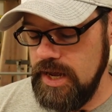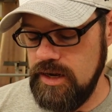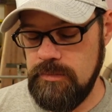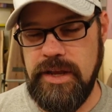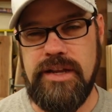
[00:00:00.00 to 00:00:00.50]

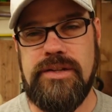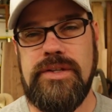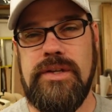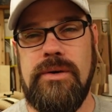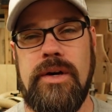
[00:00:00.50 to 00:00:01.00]
item. And
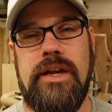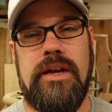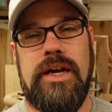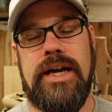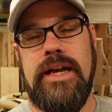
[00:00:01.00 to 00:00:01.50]
so
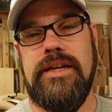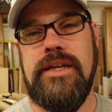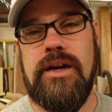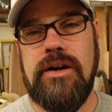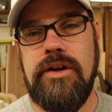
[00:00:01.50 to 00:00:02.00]
I
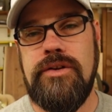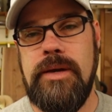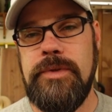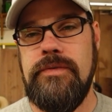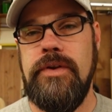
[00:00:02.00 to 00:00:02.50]
did already
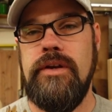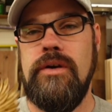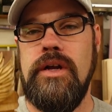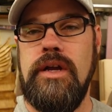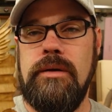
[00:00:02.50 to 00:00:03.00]
drop this
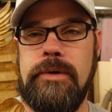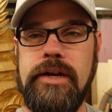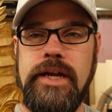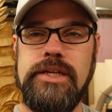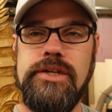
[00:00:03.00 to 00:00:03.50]
video,
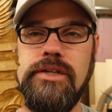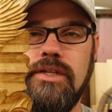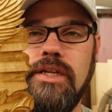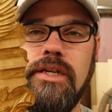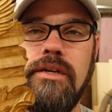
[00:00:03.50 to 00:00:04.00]
but as you can
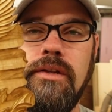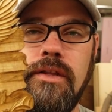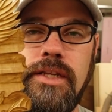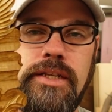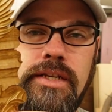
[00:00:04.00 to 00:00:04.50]
see,
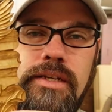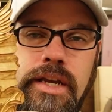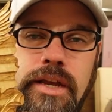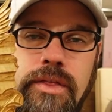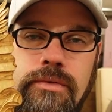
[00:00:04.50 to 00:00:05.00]
this is a